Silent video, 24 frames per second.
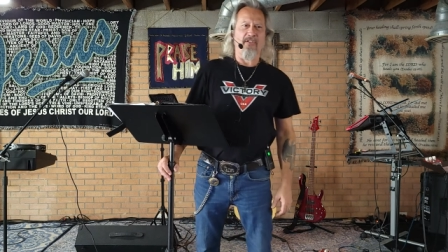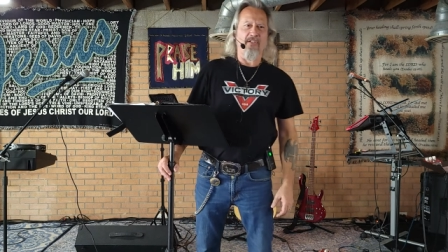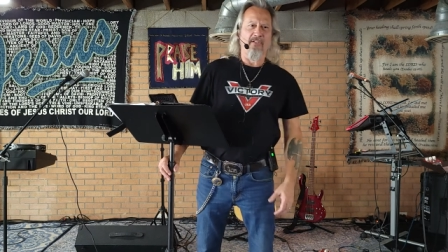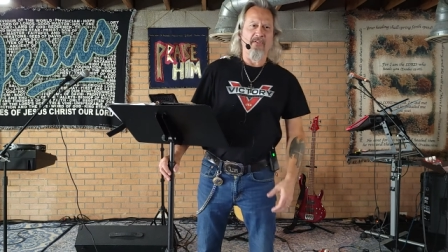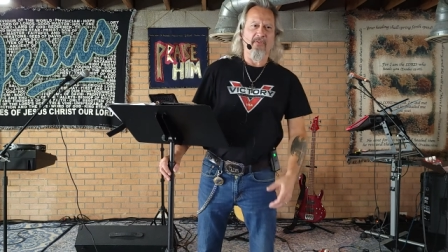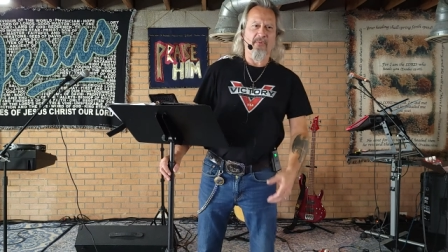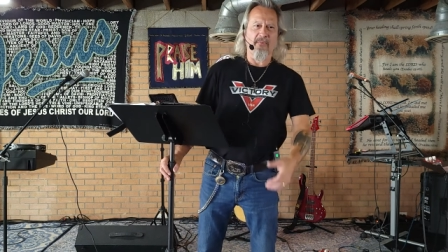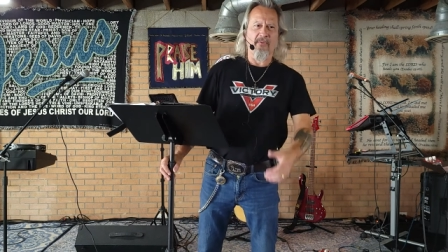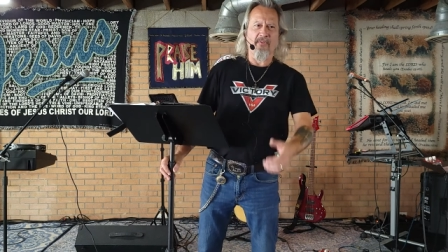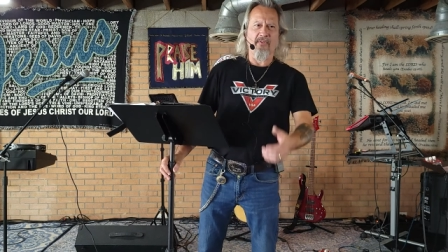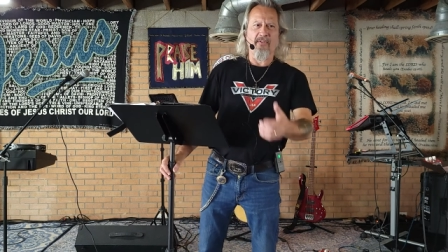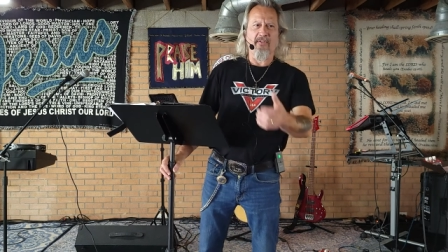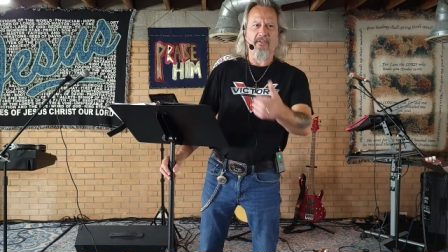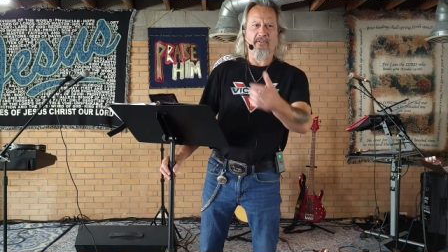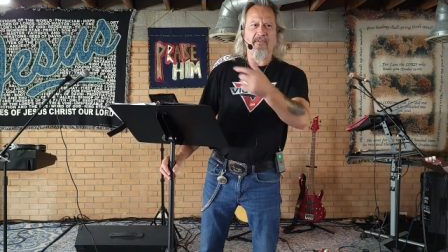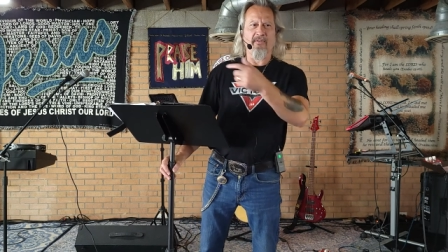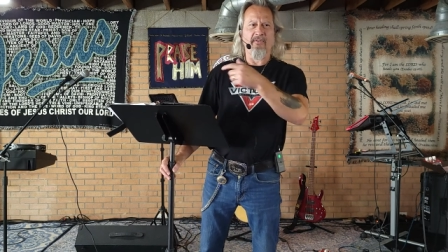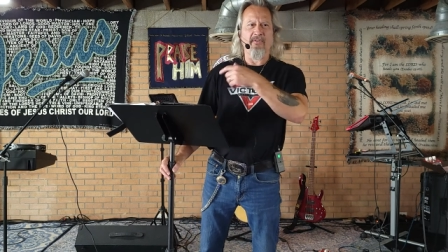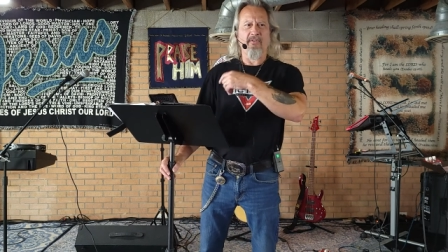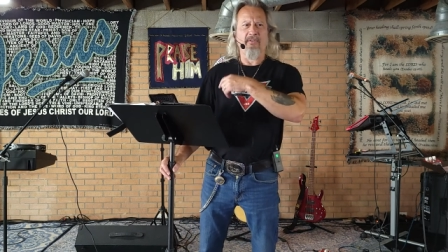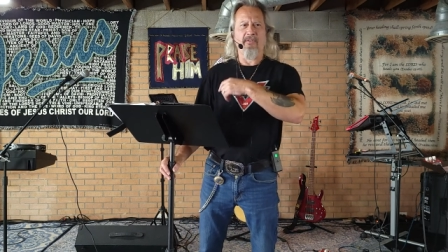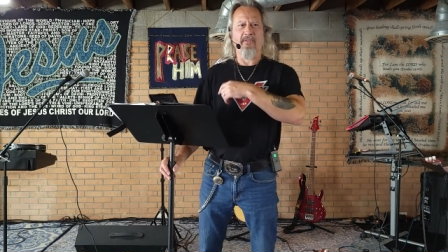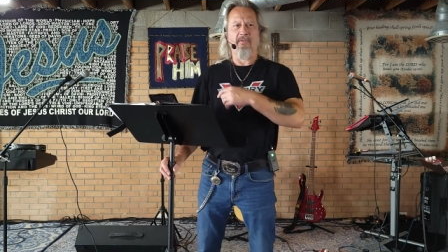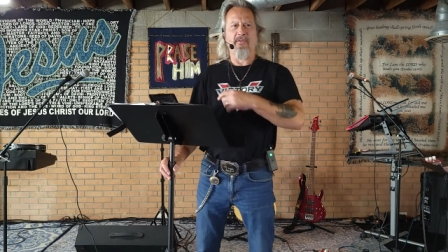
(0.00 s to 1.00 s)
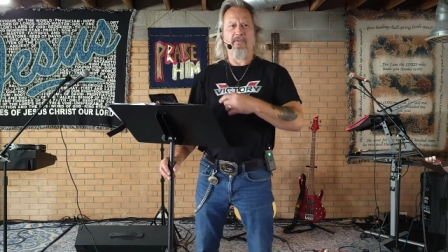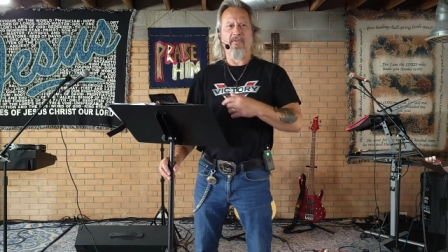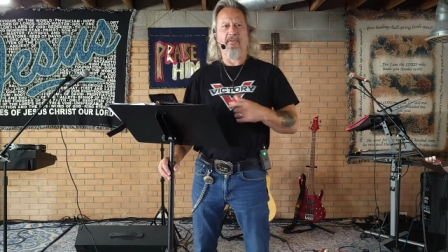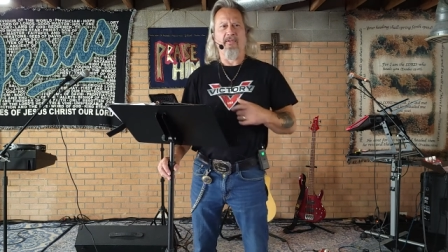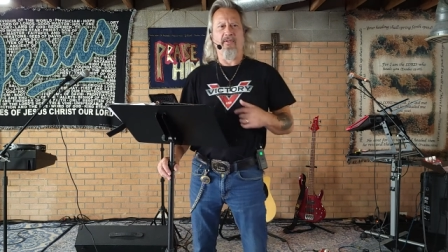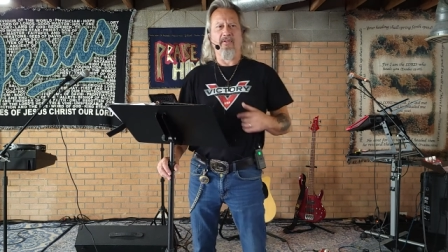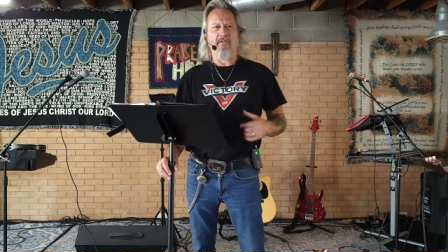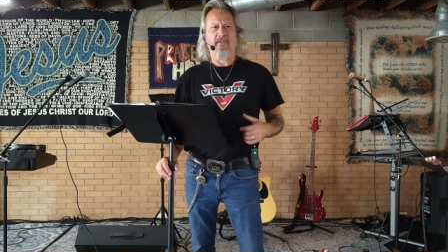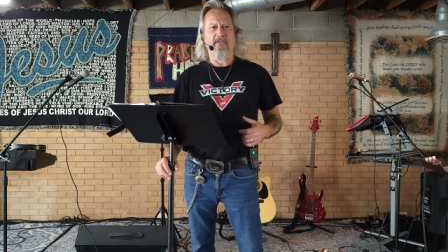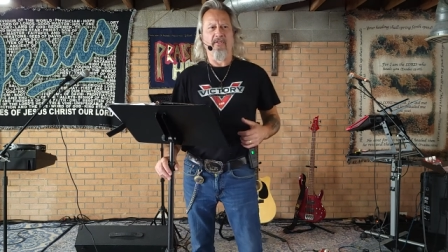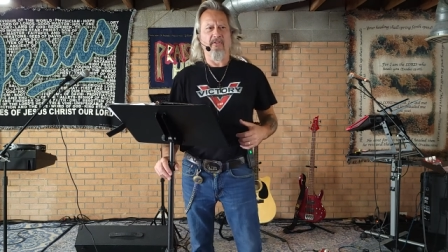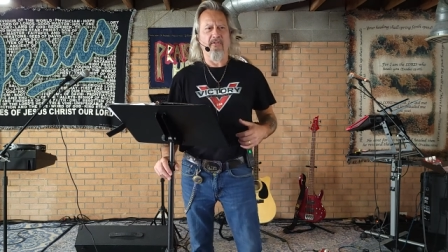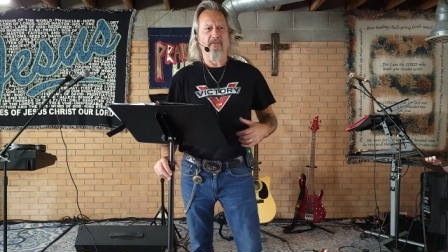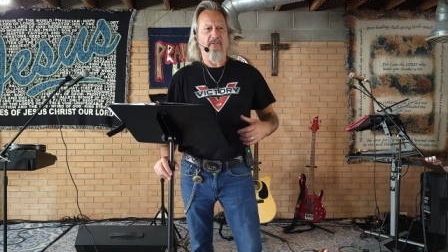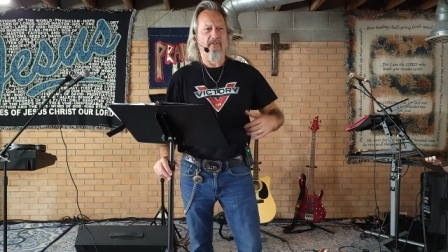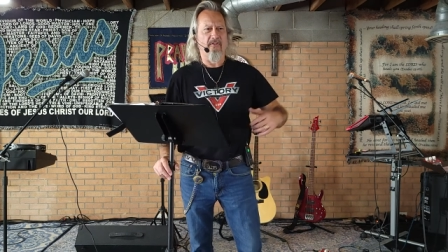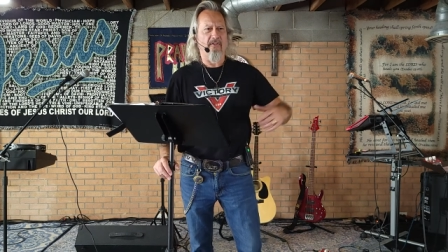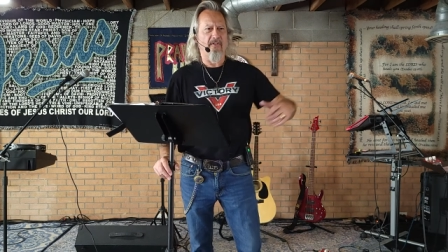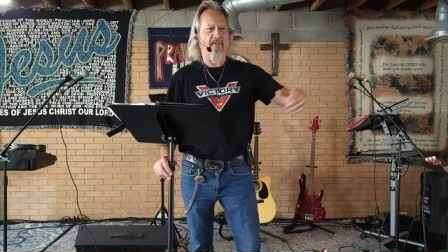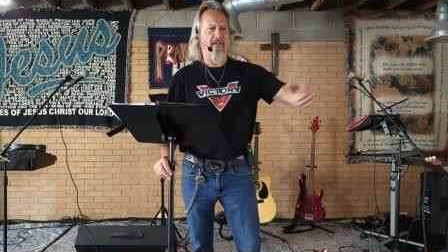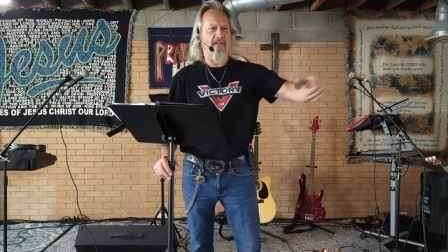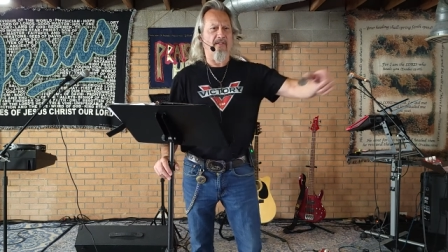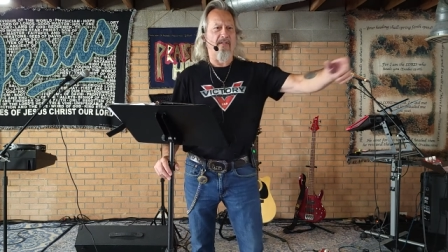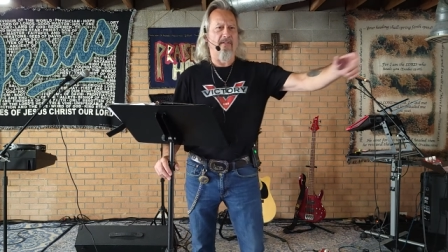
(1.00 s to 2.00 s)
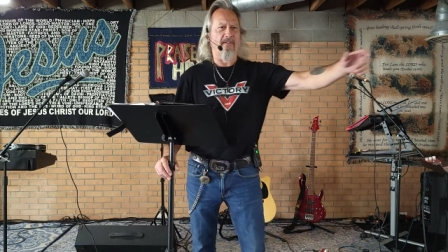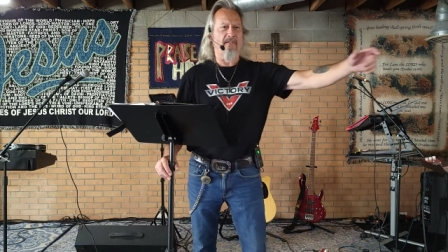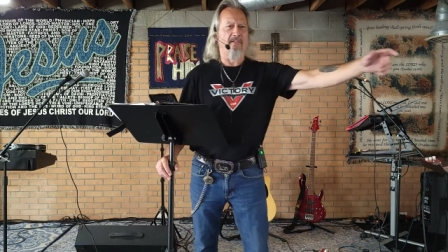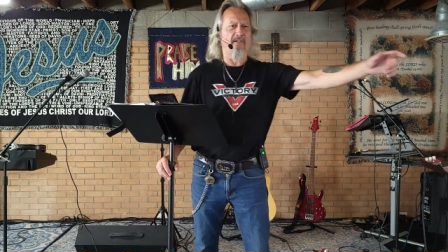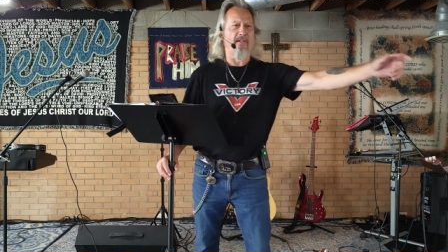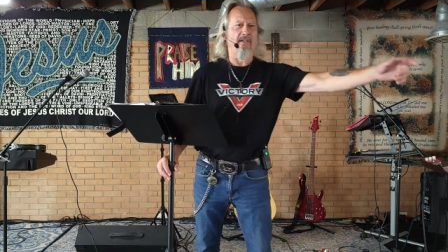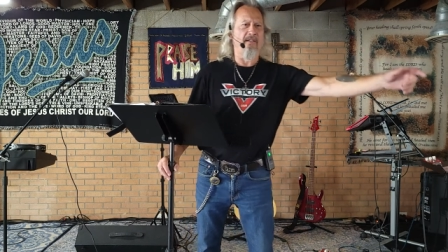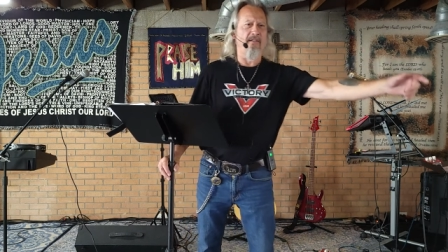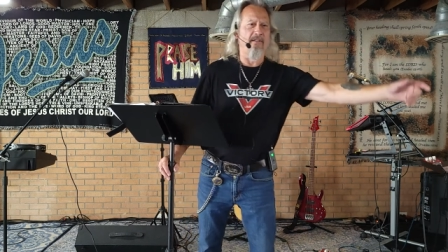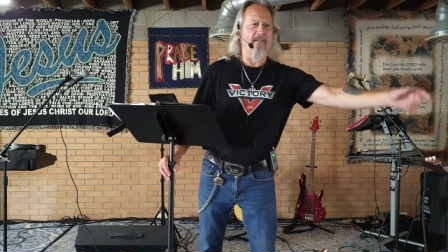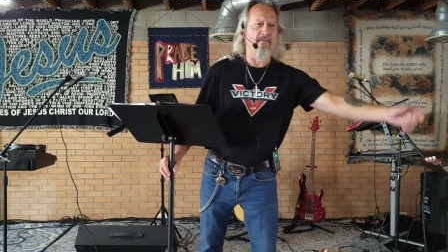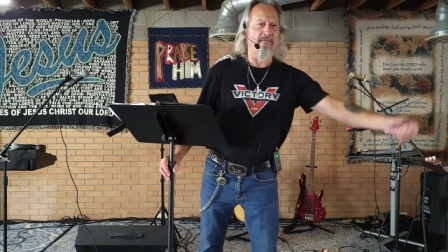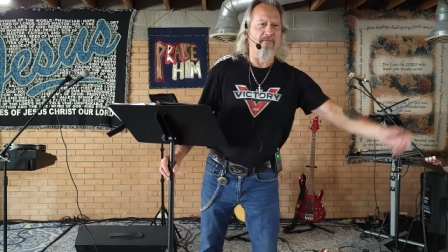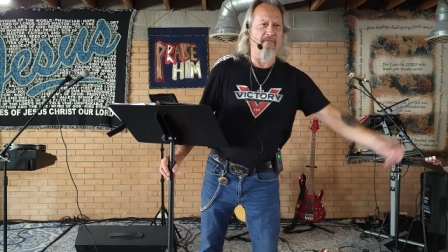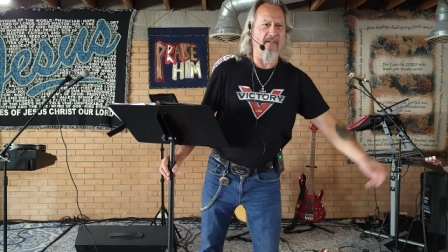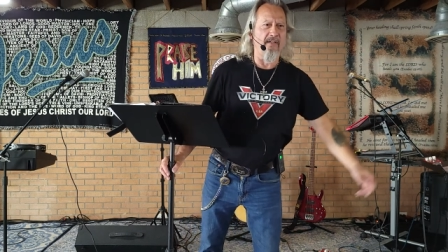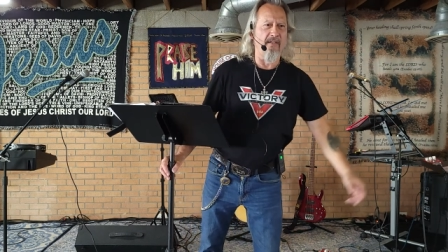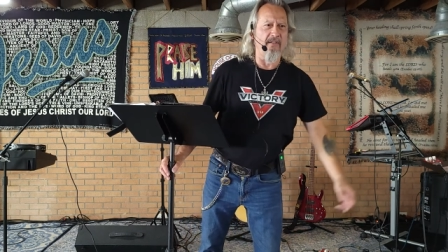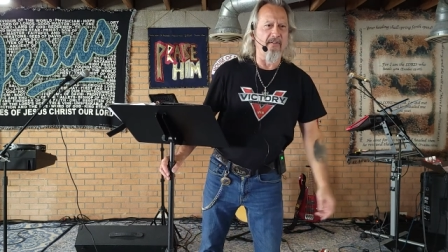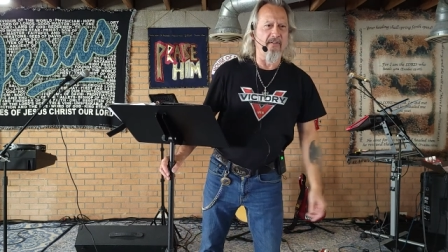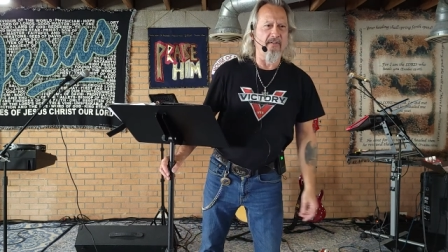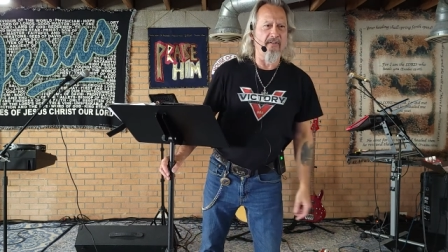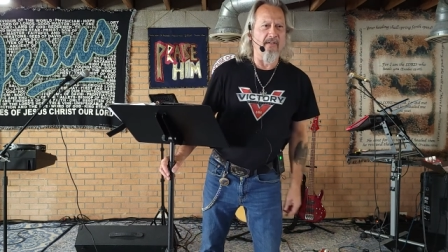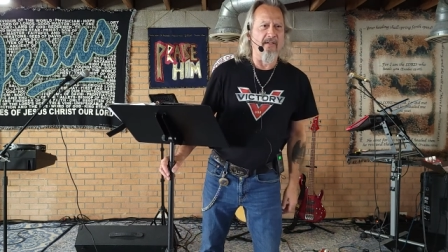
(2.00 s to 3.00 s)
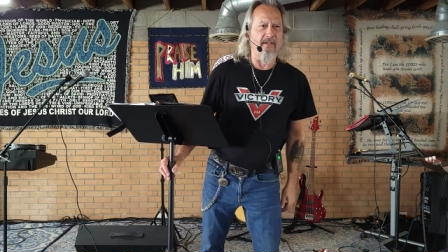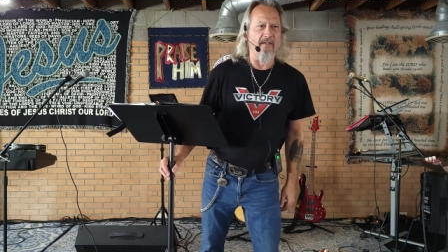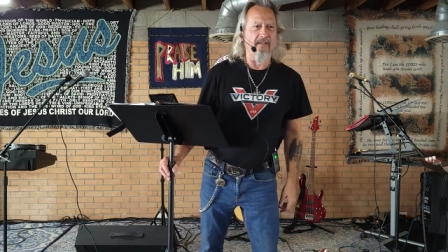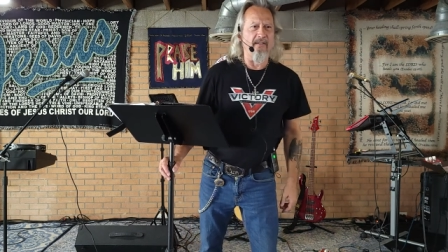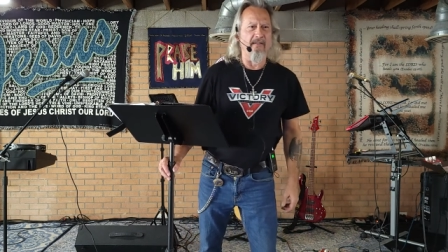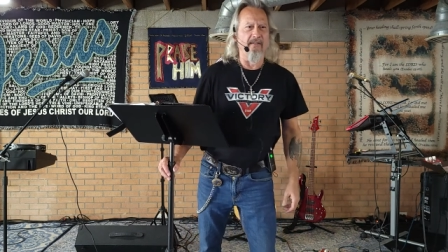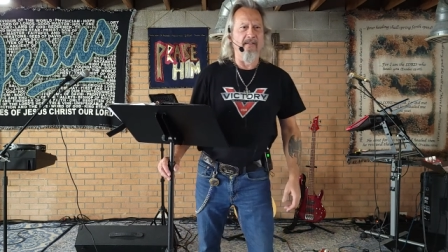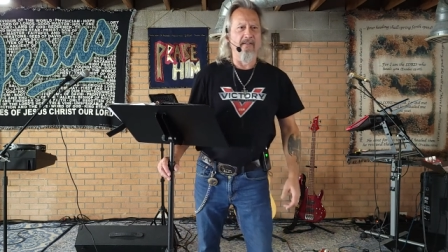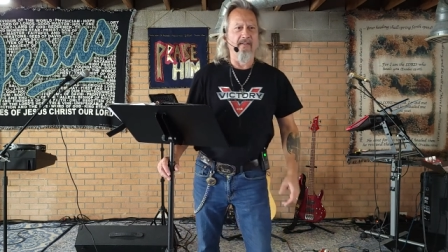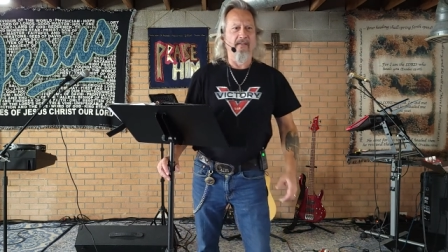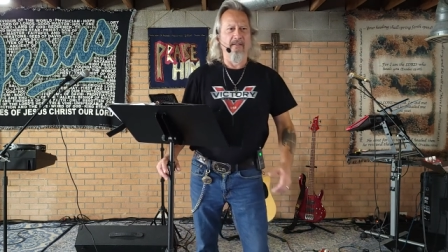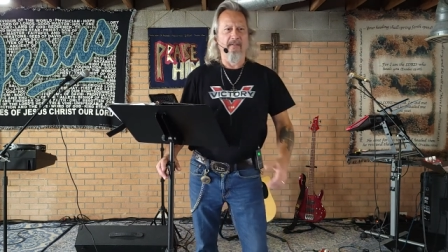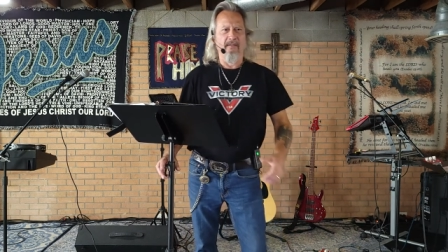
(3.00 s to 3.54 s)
That's where all the sinners are. You should sit on the sanctified side.